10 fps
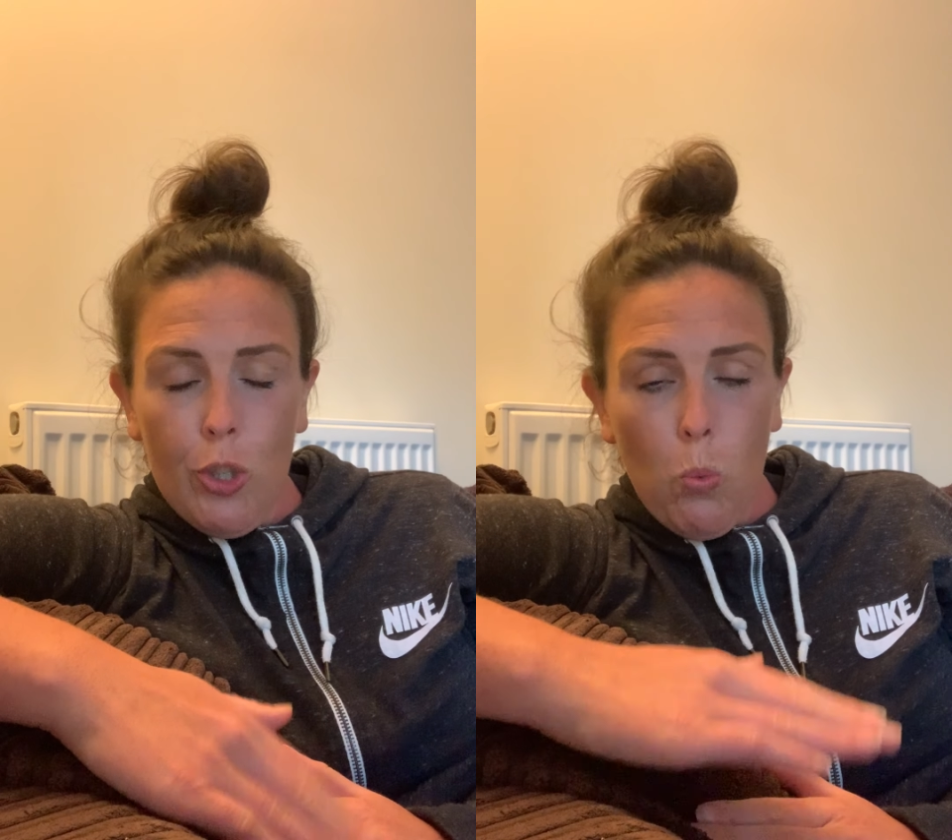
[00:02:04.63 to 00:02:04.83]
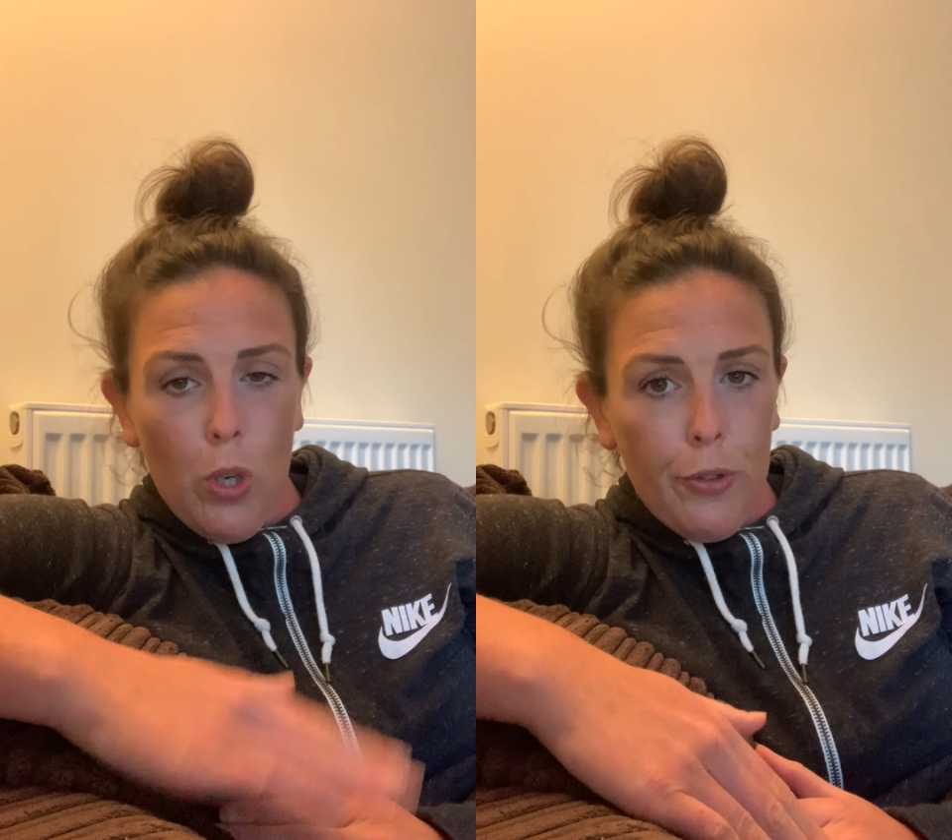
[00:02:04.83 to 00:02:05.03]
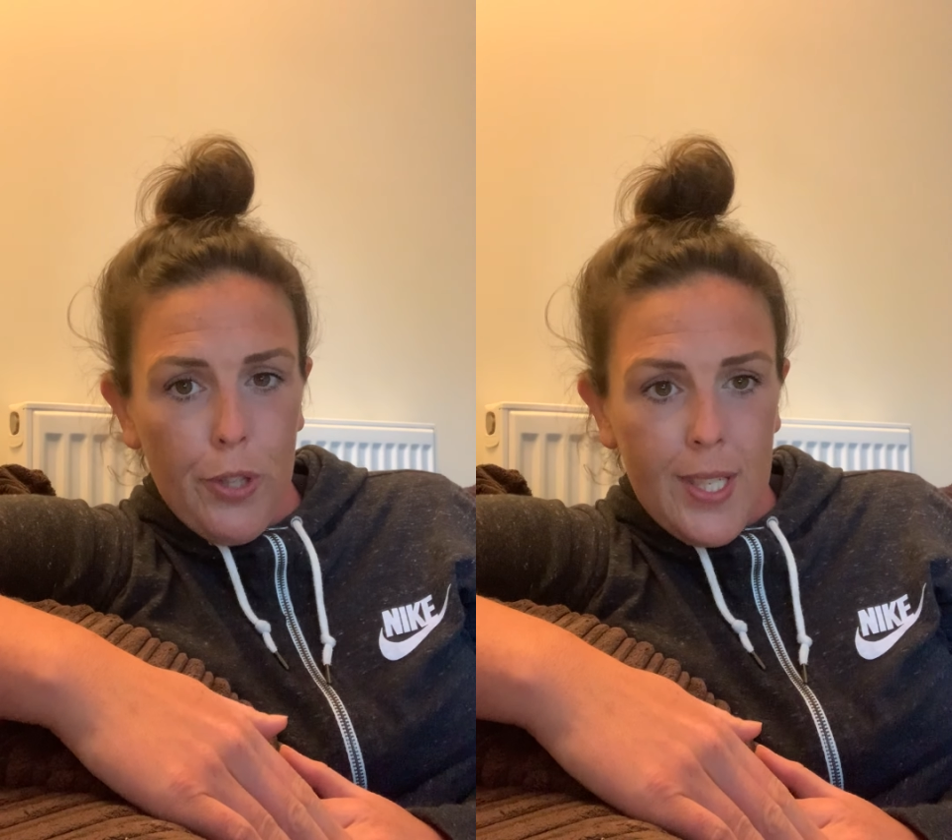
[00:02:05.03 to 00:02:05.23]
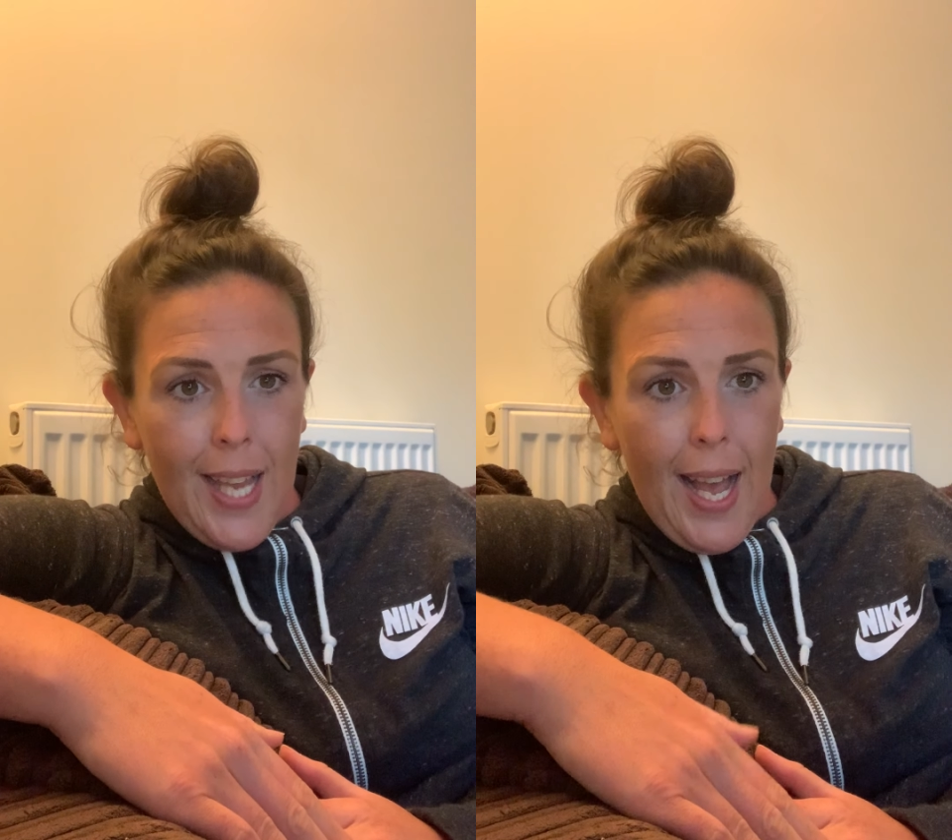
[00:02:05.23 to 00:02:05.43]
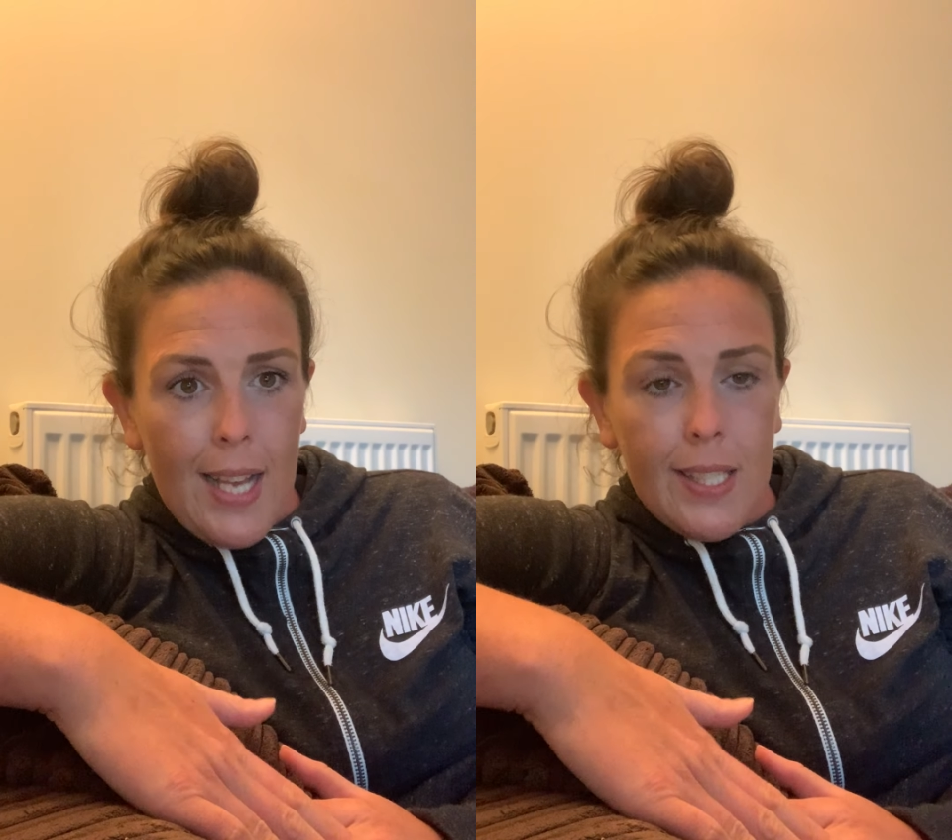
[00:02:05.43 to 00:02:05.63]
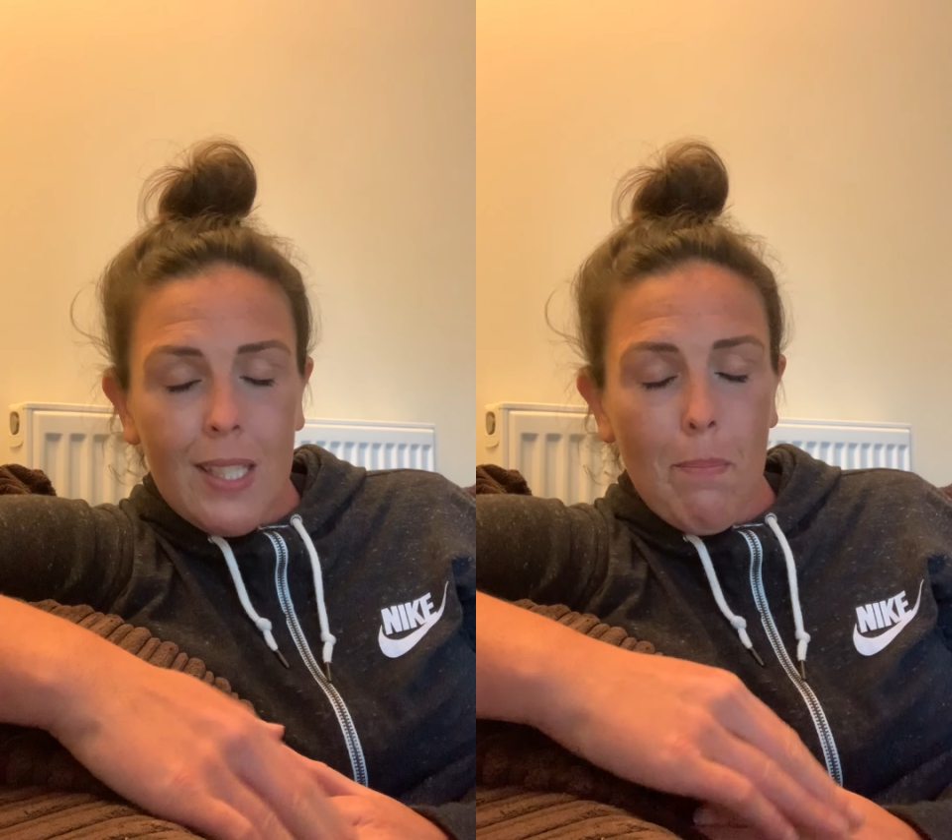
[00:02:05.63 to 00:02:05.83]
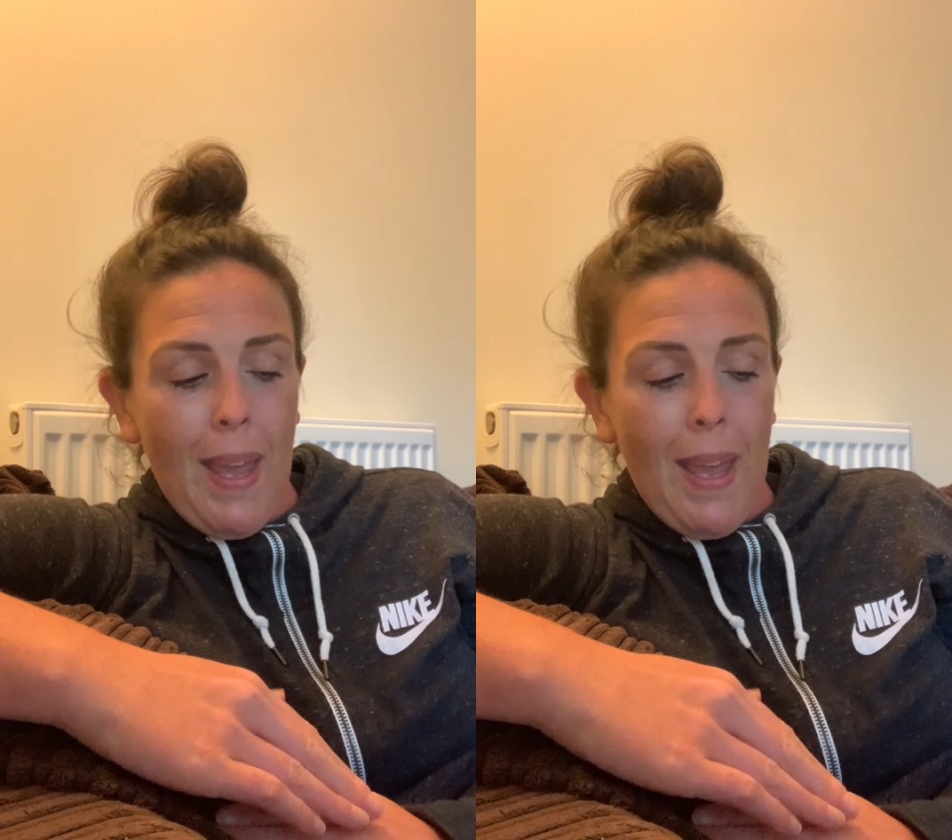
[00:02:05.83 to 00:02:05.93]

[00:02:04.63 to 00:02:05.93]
Just work through the tasks,